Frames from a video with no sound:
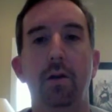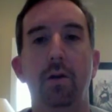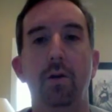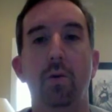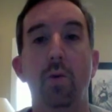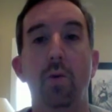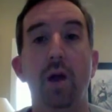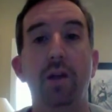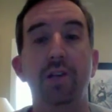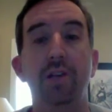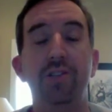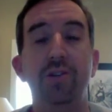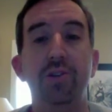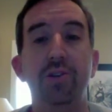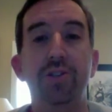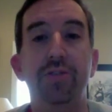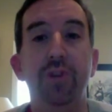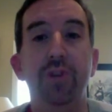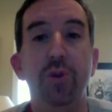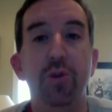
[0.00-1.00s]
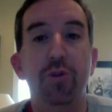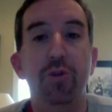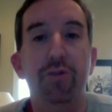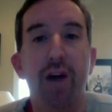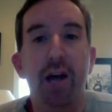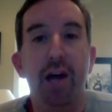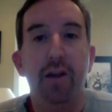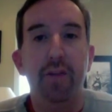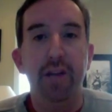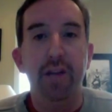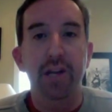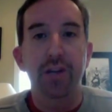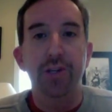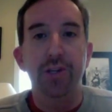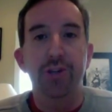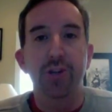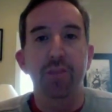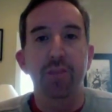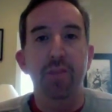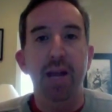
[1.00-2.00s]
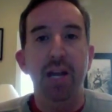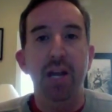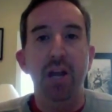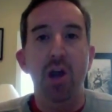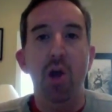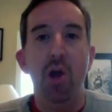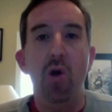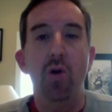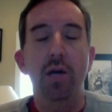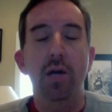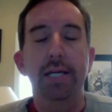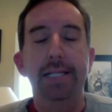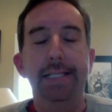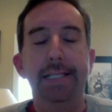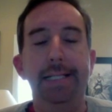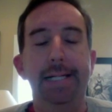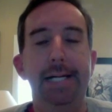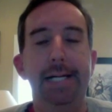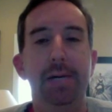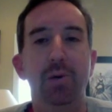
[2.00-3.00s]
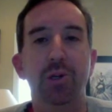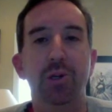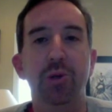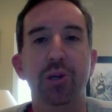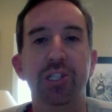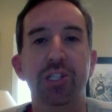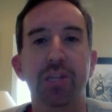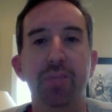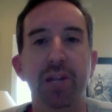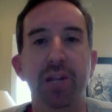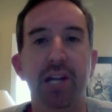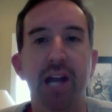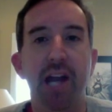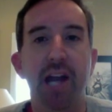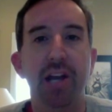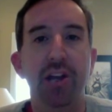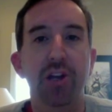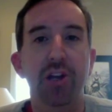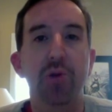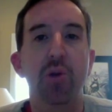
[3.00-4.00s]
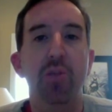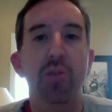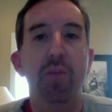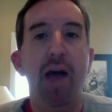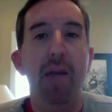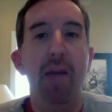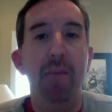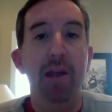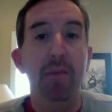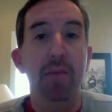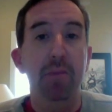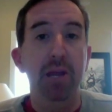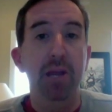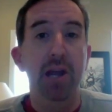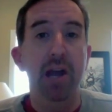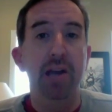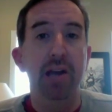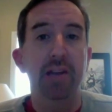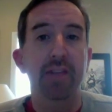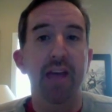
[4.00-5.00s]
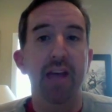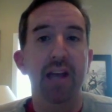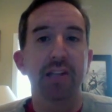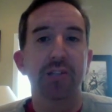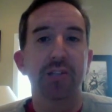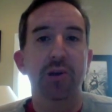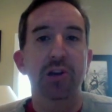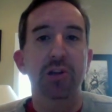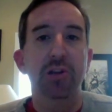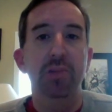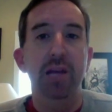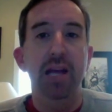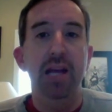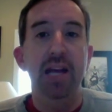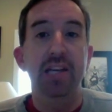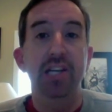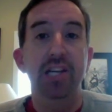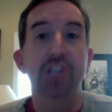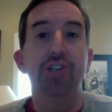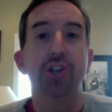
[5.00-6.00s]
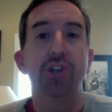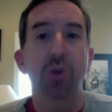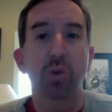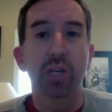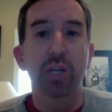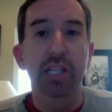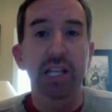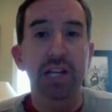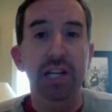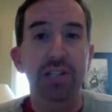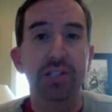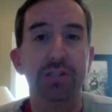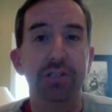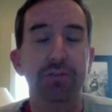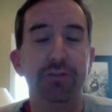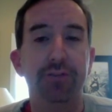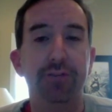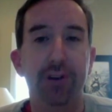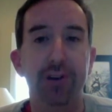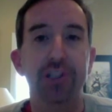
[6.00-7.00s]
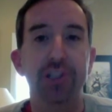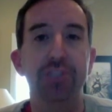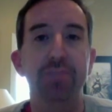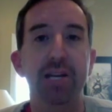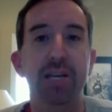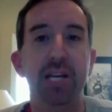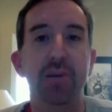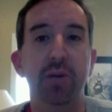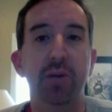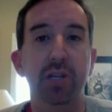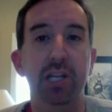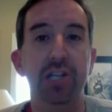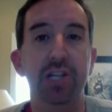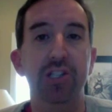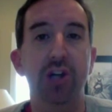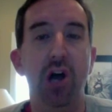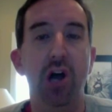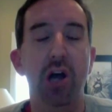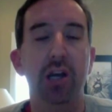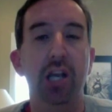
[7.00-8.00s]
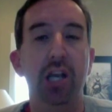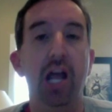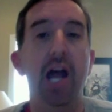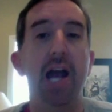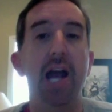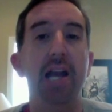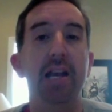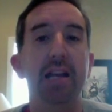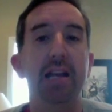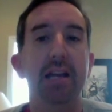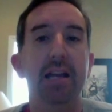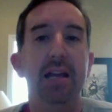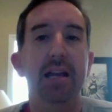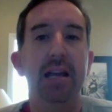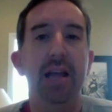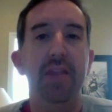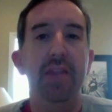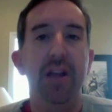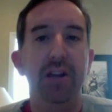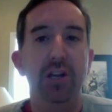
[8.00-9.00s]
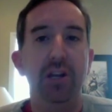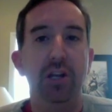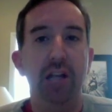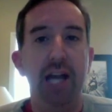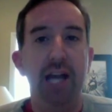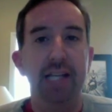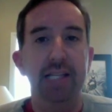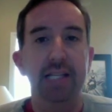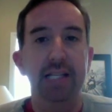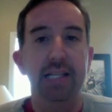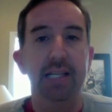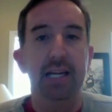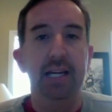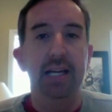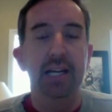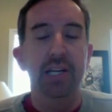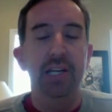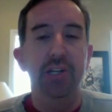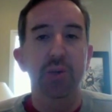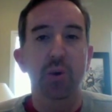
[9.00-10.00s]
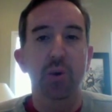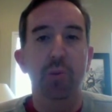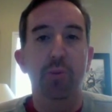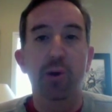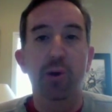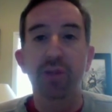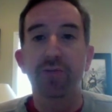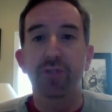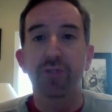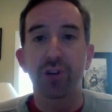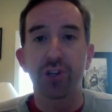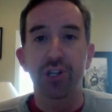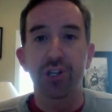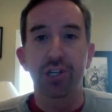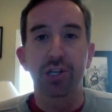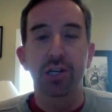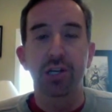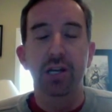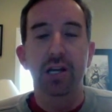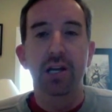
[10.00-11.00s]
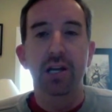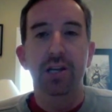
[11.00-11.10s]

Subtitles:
Well, as those of you who follow the industry may know, we're doing something kind of new with Batman Beyond, in that it's going to be a digital release first, meaning released online, and then collected into a print version.